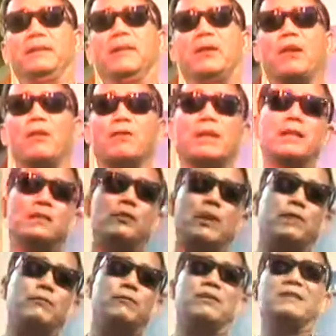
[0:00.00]
You know, they try
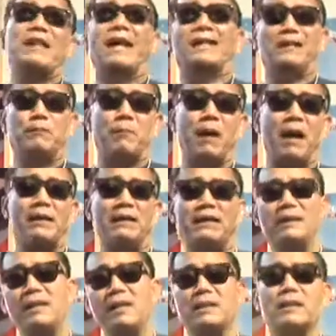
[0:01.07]
to protect the
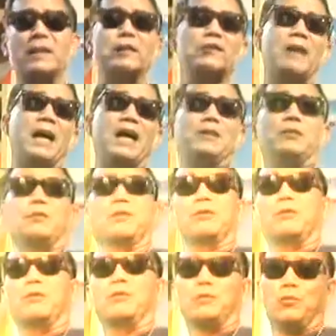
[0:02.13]
party. They try to, you
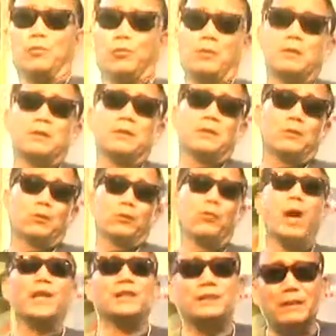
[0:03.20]
know, to
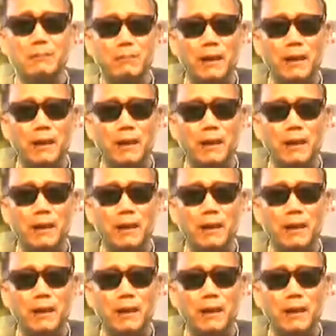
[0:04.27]
wash the